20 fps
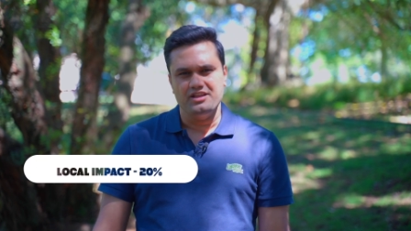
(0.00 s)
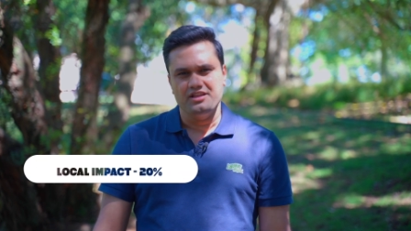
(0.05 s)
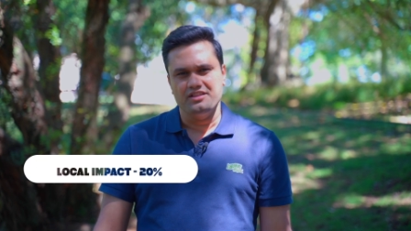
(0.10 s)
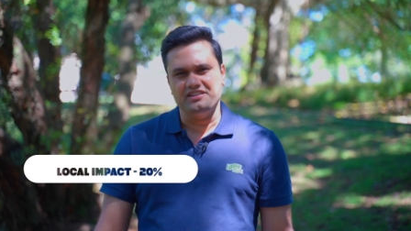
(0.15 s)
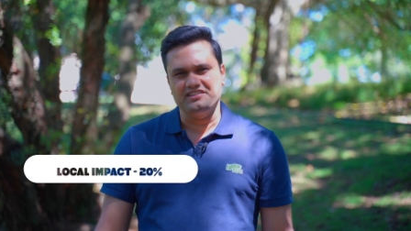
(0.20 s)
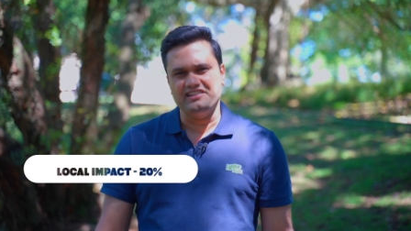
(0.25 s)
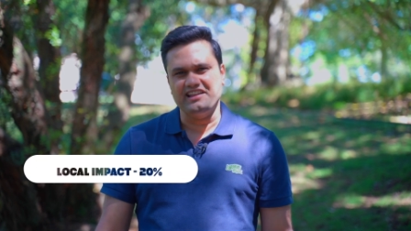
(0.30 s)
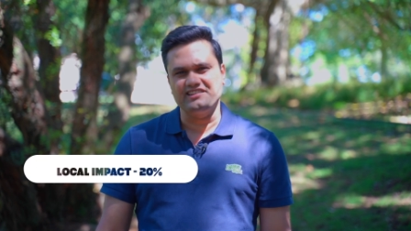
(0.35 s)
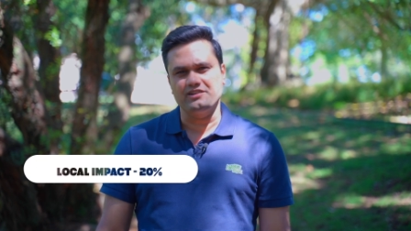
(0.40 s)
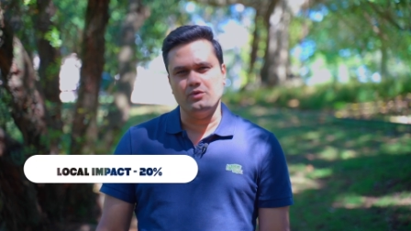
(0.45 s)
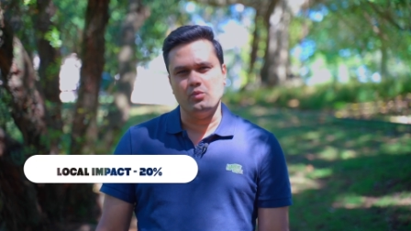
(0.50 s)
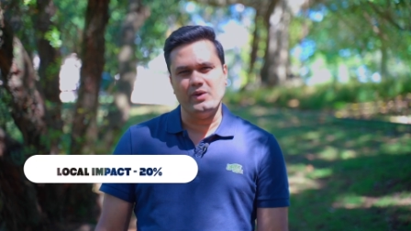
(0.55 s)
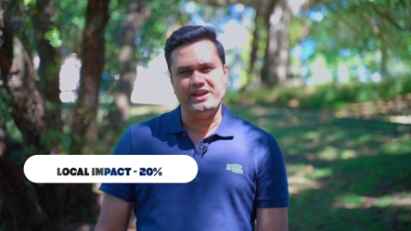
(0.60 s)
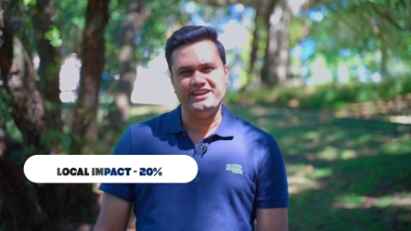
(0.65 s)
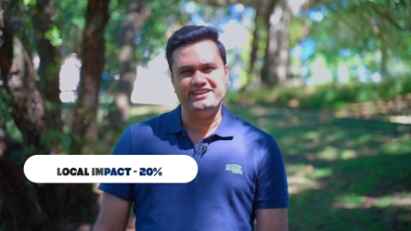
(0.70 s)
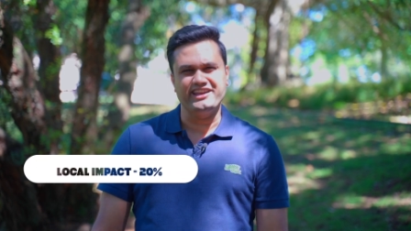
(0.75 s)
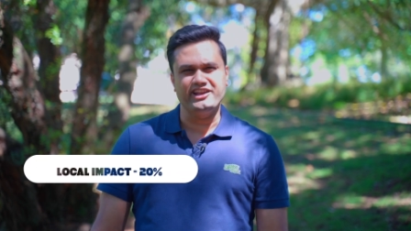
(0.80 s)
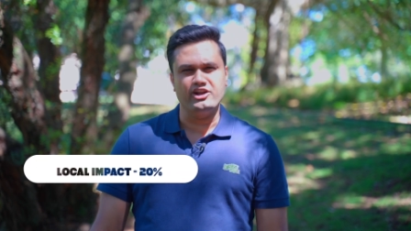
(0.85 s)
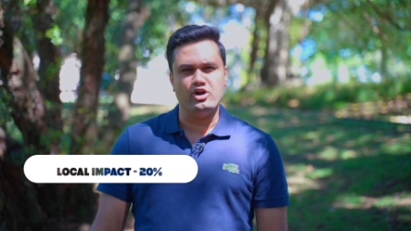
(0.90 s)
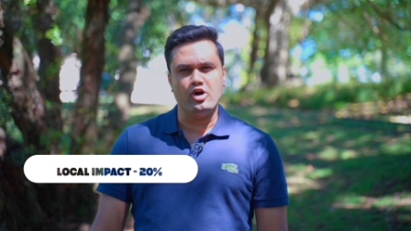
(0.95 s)
This has a
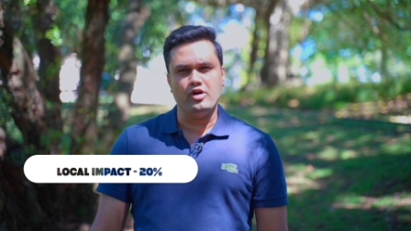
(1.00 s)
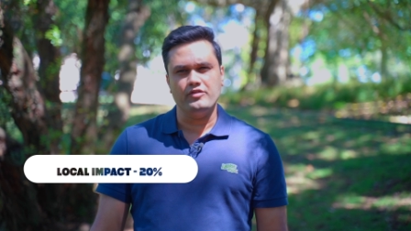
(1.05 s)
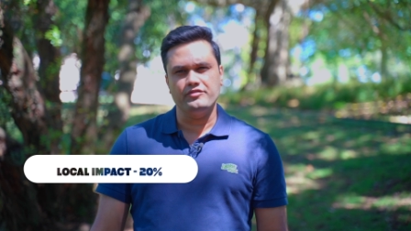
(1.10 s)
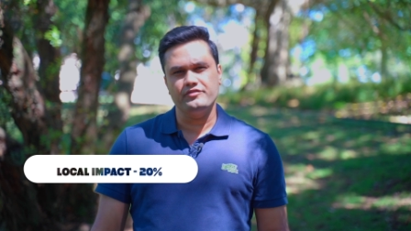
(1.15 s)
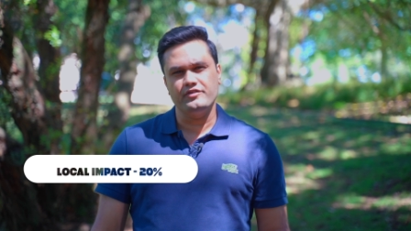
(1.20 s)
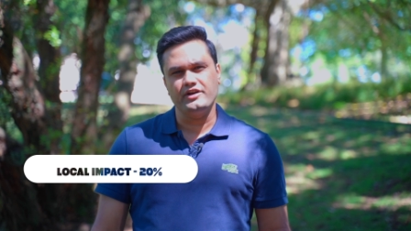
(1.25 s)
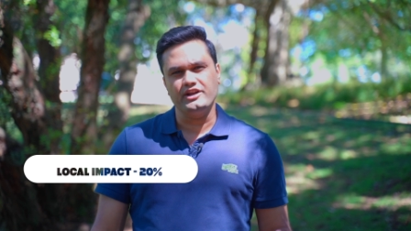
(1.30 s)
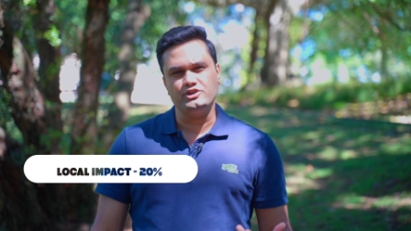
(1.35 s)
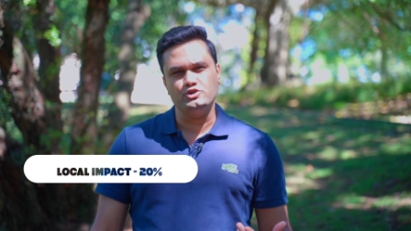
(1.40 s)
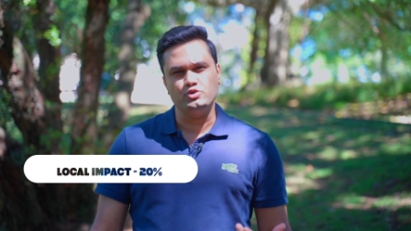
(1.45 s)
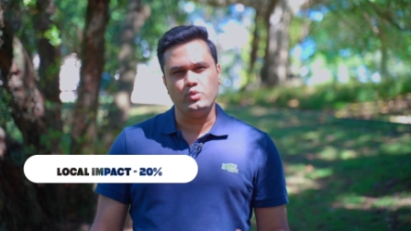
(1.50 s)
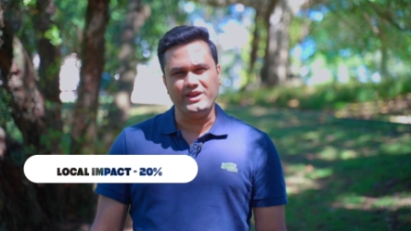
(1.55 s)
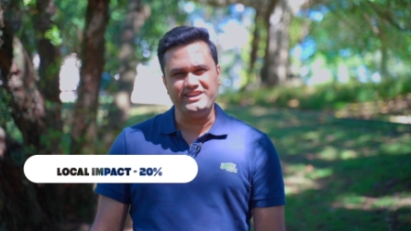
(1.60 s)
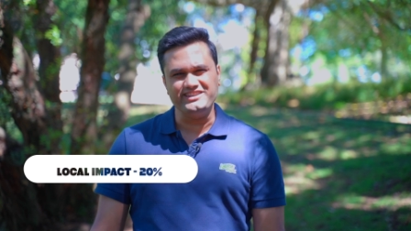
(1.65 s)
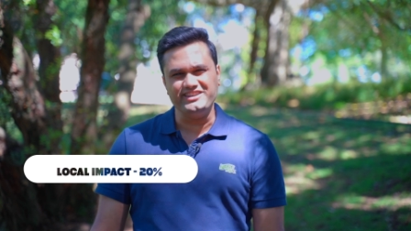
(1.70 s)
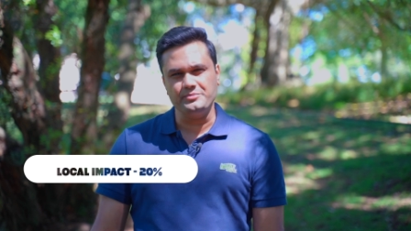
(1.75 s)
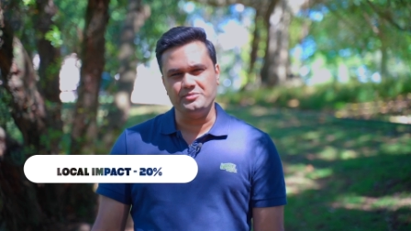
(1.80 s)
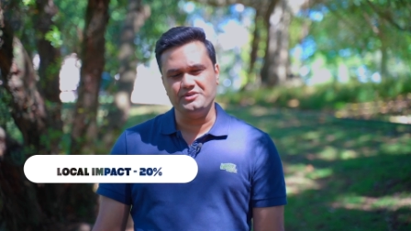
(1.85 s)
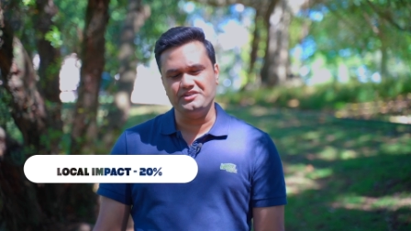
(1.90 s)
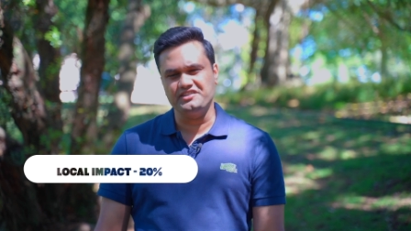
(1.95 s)
weighting of
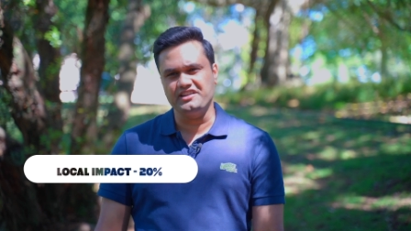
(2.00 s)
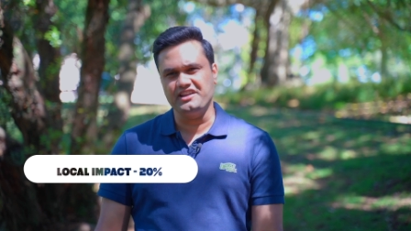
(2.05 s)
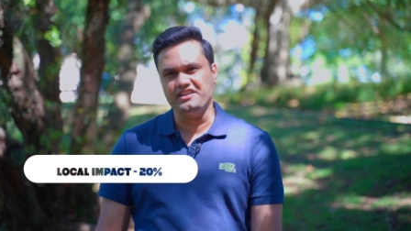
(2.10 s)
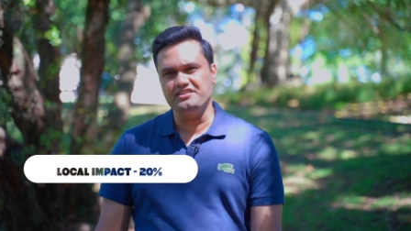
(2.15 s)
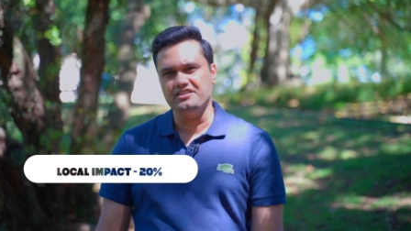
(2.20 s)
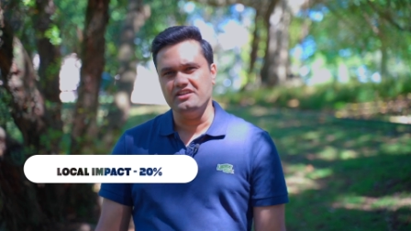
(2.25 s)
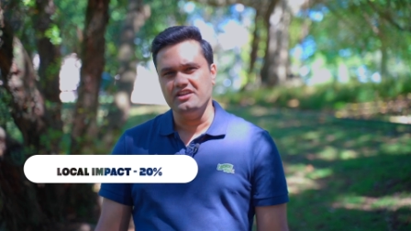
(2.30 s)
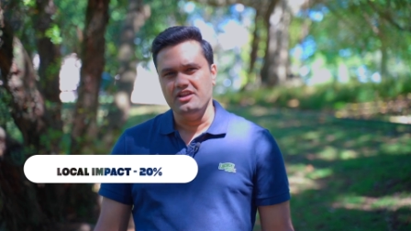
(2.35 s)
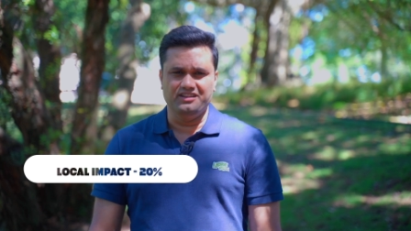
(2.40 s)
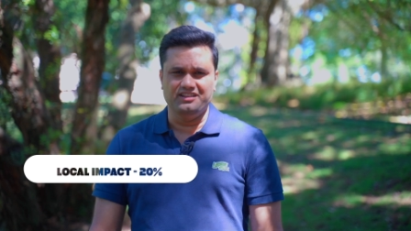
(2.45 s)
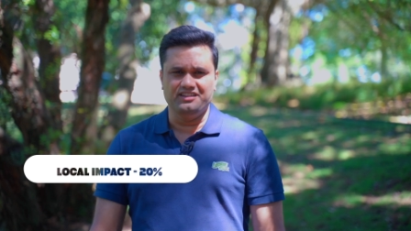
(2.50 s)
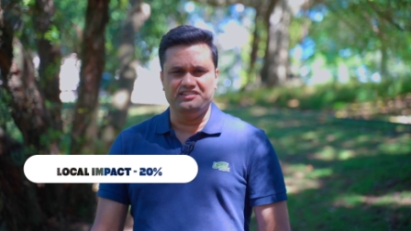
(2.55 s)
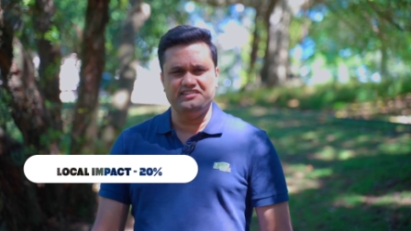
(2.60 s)
20%.